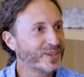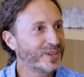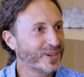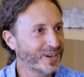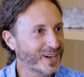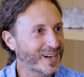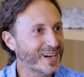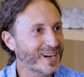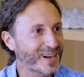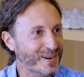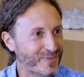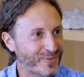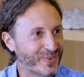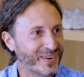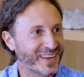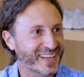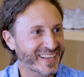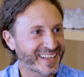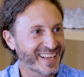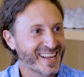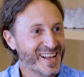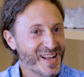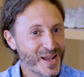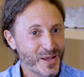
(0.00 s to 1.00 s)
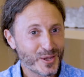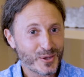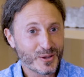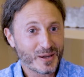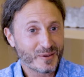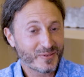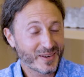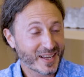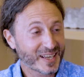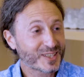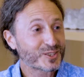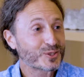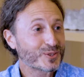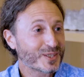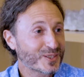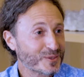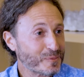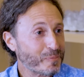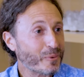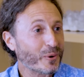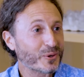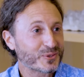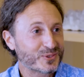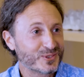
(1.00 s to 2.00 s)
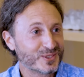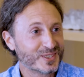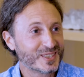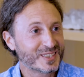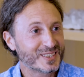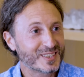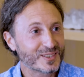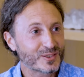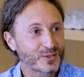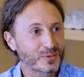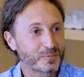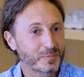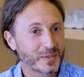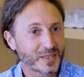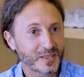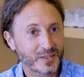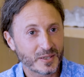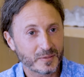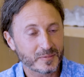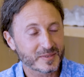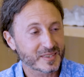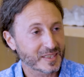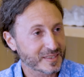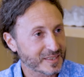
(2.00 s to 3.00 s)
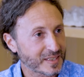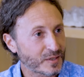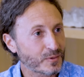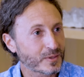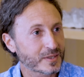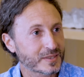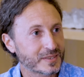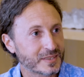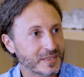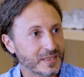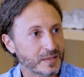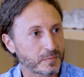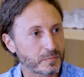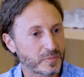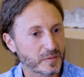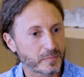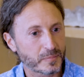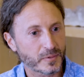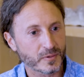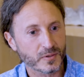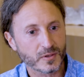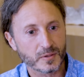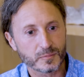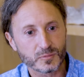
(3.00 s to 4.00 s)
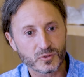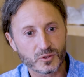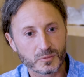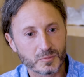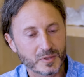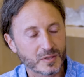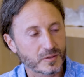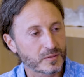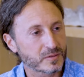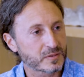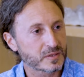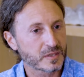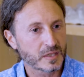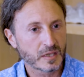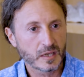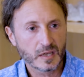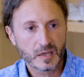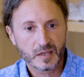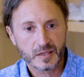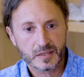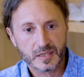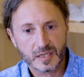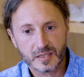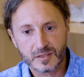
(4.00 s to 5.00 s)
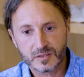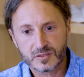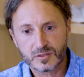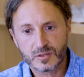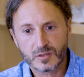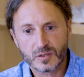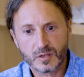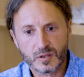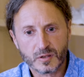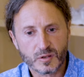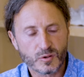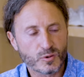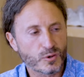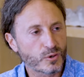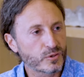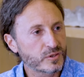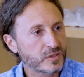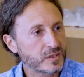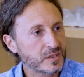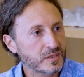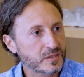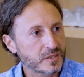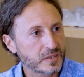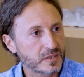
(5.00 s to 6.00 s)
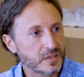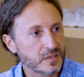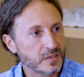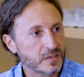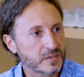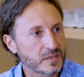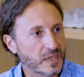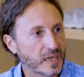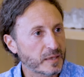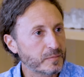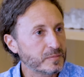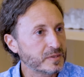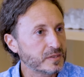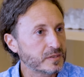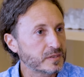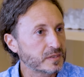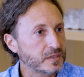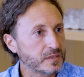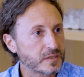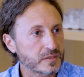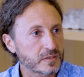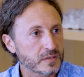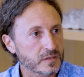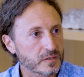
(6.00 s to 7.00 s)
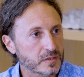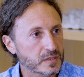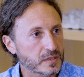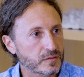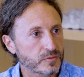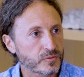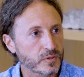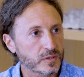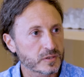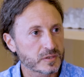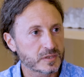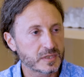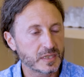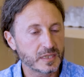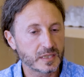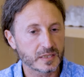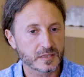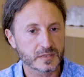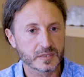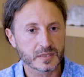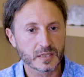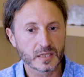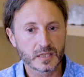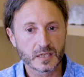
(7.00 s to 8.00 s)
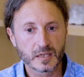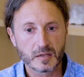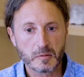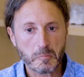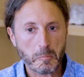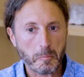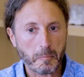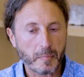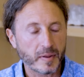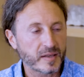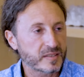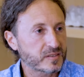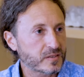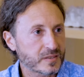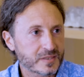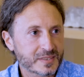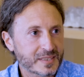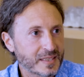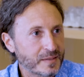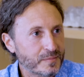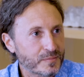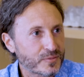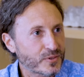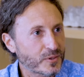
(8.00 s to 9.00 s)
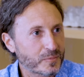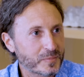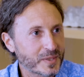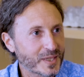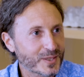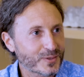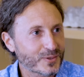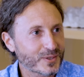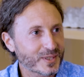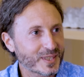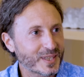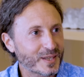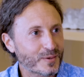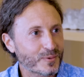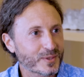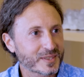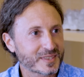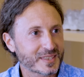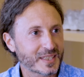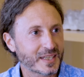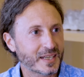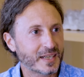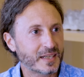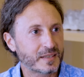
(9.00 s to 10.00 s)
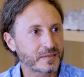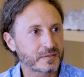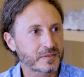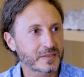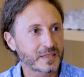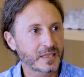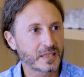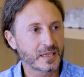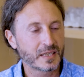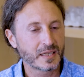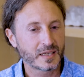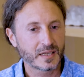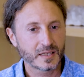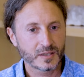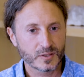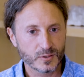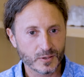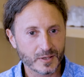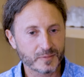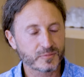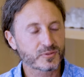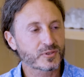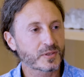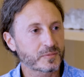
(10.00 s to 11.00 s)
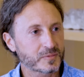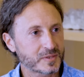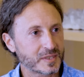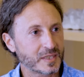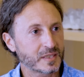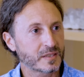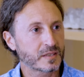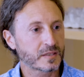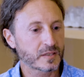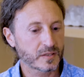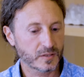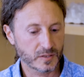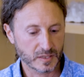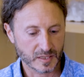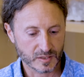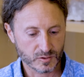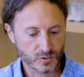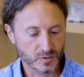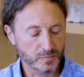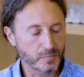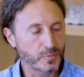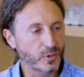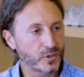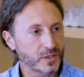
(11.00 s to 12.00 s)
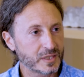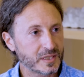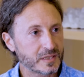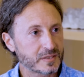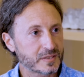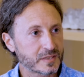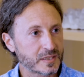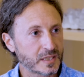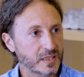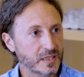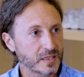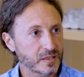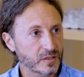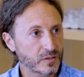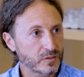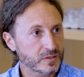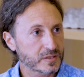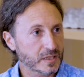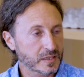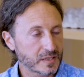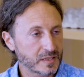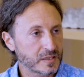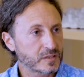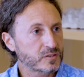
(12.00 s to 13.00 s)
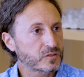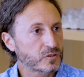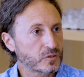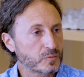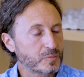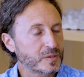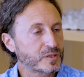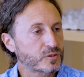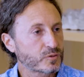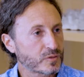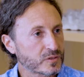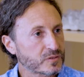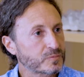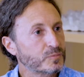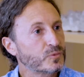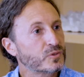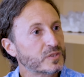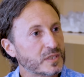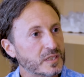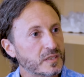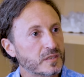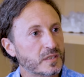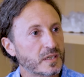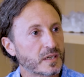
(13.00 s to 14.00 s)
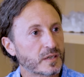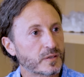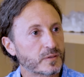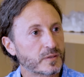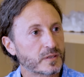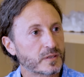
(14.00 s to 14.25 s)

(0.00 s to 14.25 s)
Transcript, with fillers: you have like, you have actually an opportunity to become. That's how I see it. People come to me with cancer, Crohn's disease, Lyme disease, you know, different things. It's the same for me. I don't care what they have. You have something that your body is telling you that needs to be transmuted now.